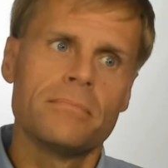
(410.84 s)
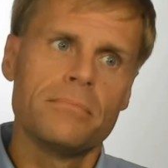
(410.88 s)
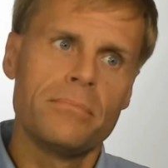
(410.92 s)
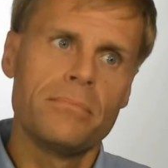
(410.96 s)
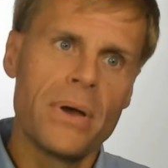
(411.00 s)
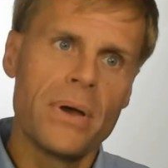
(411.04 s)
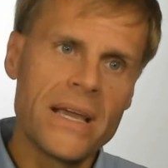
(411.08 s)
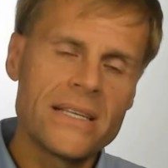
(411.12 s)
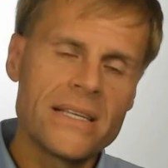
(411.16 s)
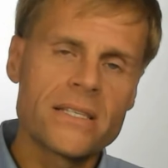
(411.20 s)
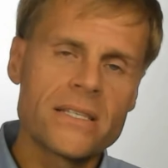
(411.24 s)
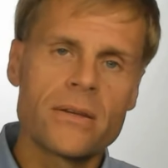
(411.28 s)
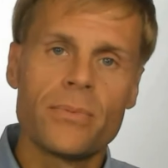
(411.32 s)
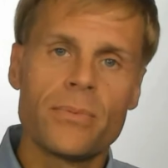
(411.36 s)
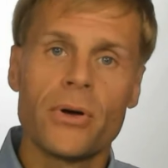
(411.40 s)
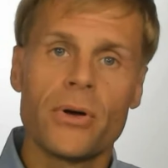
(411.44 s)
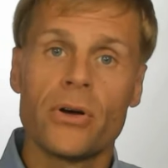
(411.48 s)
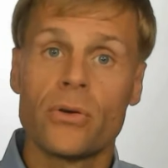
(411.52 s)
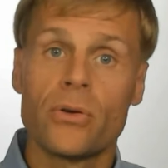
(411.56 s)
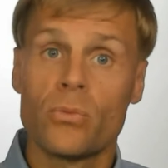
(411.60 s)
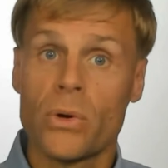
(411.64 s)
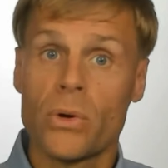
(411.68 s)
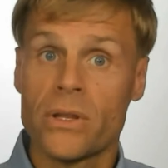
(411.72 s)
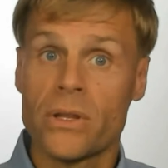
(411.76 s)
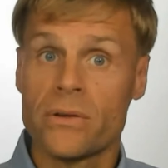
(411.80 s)
based
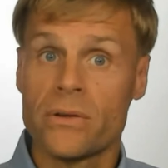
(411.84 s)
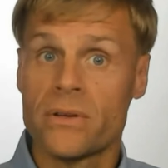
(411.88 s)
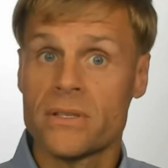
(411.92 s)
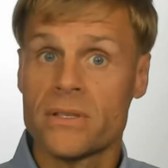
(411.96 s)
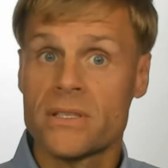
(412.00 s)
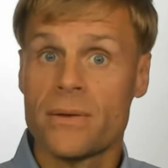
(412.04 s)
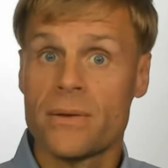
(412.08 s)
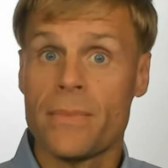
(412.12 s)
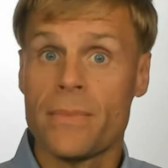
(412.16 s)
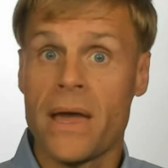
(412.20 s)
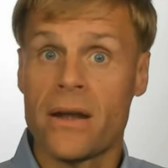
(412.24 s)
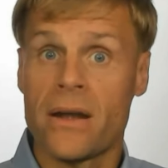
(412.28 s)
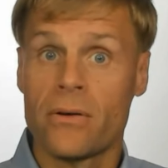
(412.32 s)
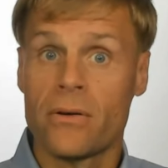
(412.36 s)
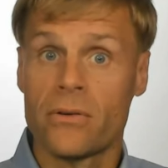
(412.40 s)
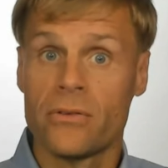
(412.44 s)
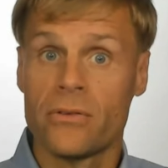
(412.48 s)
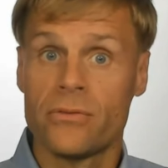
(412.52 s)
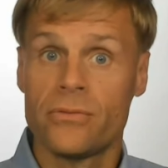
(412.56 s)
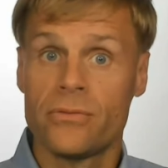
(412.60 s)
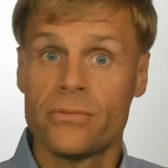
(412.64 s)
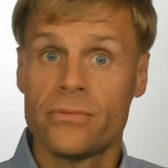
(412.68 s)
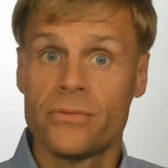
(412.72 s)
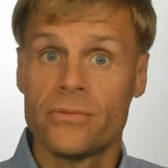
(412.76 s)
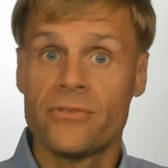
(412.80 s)
upon whether it's a matter
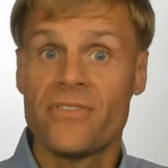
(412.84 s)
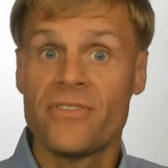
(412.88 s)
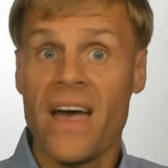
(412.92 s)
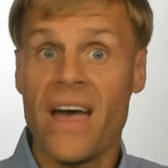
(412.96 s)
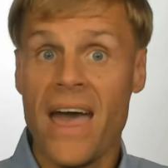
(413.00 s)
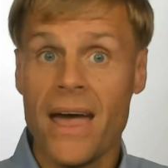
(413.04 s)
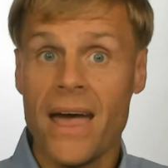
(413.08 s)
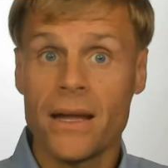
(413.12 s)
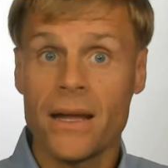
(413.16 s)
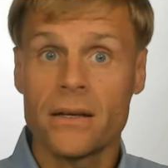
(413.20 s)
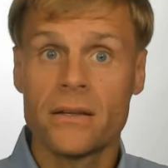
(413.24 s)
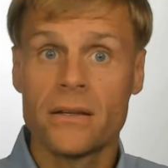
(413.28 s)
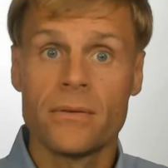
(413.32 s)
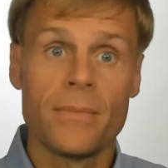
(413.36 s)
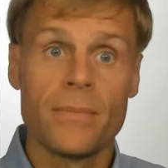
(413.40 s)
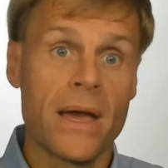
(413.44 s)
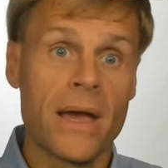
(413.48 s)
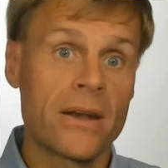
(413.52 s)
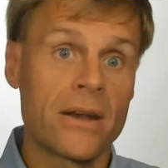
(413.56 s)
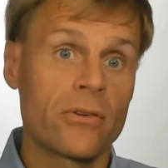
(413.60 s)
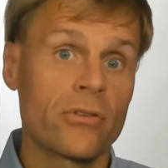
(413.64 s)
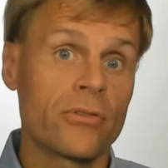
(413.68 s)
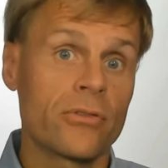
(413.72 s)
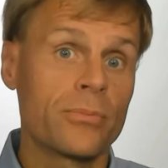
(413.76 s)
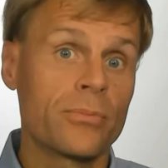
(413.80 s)
of fact, a
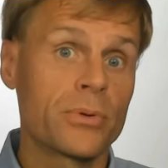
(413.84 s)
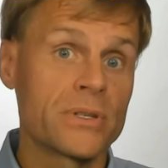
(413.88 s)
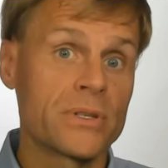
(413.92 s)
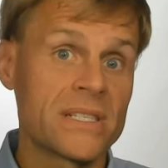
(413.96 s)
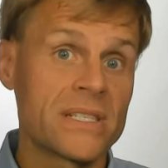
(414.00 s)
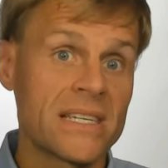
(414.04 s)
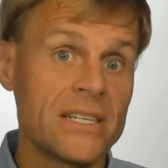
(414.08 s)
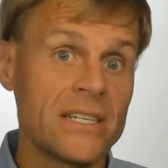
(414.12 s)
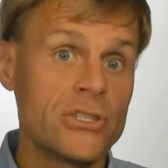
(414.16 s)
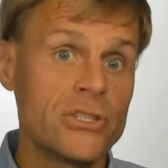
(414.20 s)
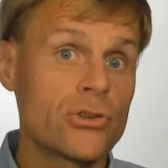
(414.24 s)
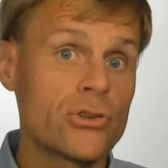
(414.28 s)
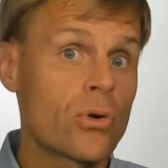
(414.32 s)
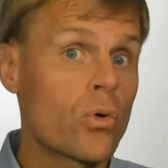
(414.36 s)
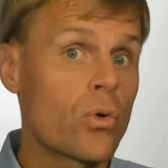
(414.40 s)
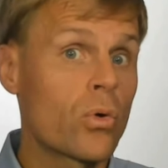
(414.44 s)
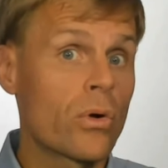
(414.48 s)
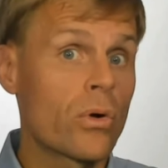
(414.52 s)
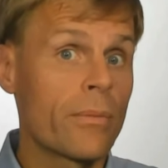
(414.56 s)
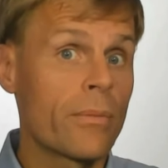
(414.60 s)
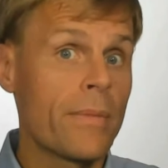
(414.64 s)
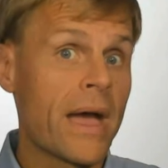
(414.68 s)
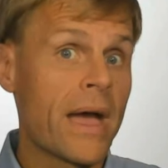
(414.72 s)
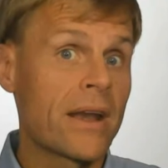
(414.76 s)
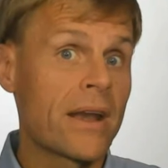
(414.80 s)
matter of procedure,
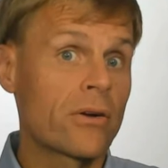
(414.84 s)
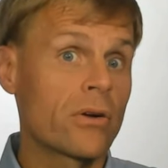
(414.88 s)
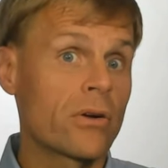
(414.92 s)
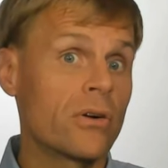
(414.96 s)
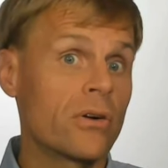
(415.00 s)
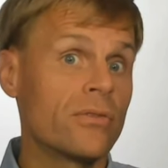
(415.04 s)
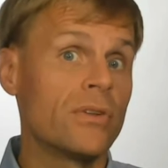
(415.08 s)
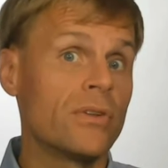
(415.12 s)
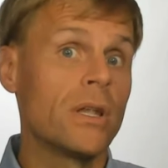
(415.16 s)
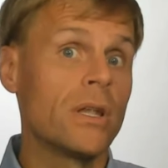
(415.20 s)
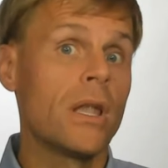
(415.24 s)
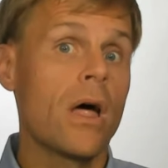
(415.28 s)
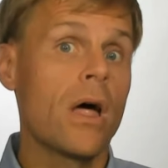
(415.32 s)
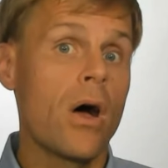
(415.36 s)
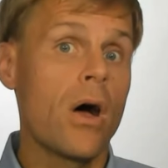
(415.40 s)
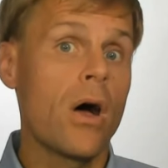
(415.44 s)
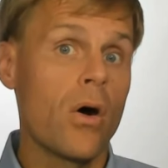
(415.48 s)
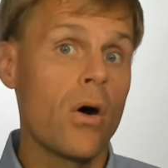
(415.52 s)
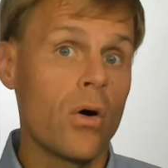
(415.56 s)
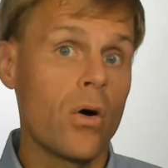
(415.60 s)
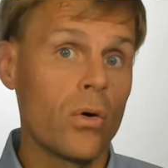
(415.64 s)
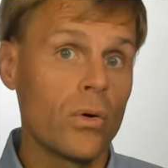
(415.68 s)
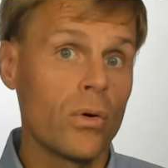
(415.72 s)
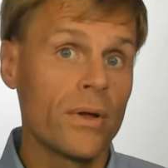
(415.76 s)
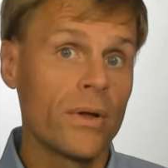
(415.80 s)
or a matter of
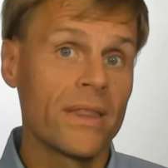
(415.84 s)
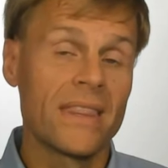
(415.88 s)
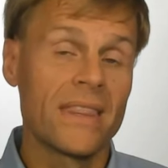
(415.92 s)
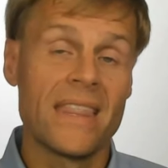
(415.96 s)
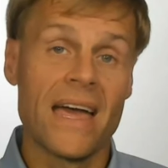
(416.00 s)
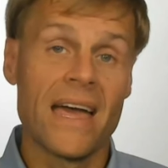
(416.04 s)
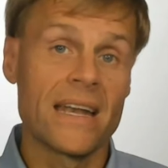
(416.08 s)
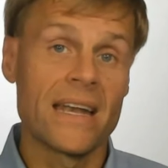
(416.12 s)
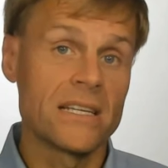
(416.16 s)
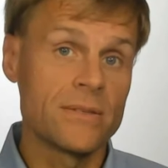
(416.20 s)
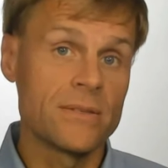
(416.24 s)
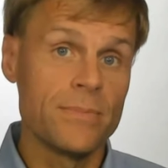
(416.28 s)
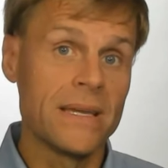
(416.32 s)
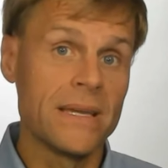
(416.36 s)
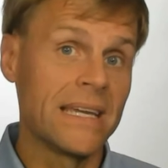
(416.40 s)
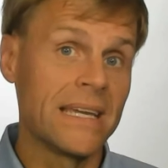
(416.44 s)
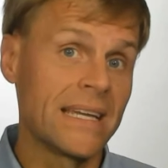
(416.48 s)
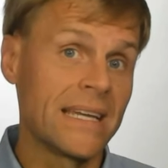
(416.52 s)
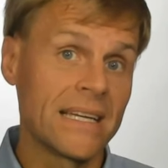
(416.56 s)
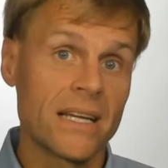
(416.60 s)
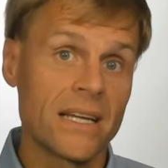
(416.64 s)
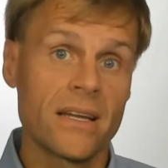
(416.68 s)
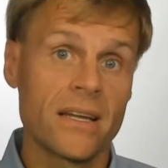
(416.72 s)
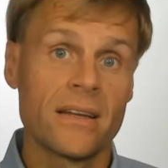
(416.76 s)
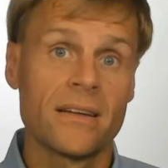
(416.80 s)
law that is
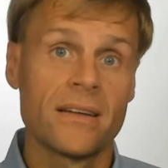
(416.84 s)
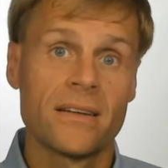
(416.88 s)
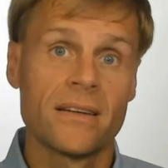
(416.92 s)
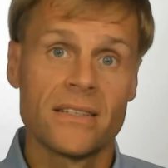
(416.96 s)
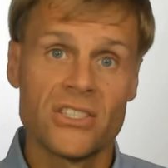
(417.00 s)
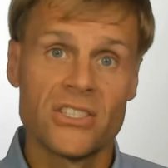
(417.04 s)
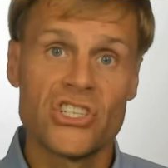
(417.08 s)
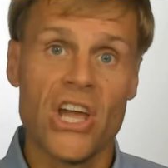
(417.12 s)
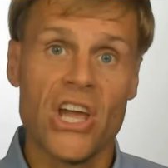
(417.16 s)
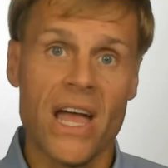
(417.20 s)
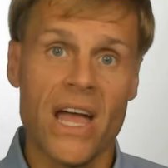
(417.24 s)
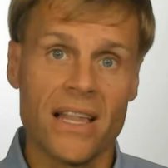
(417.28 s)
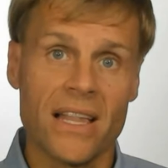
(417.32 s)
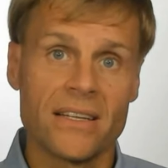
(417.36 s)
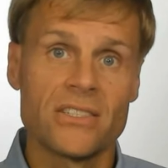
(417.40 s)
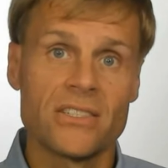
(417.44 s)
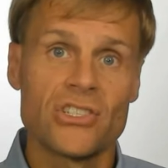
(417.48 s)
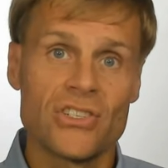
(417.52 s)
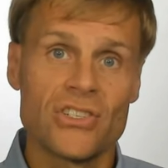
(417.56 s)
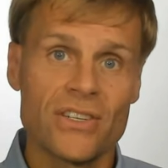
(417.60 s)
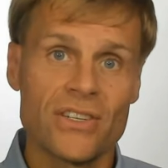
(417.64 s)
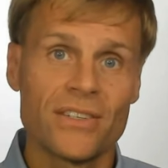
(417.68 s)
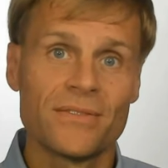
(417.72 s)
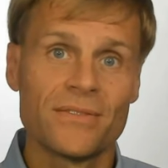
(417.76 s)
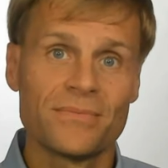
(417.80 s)
being
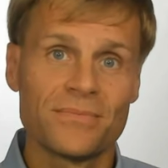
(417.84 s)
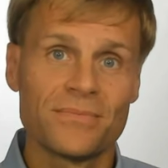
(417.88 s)
challenged.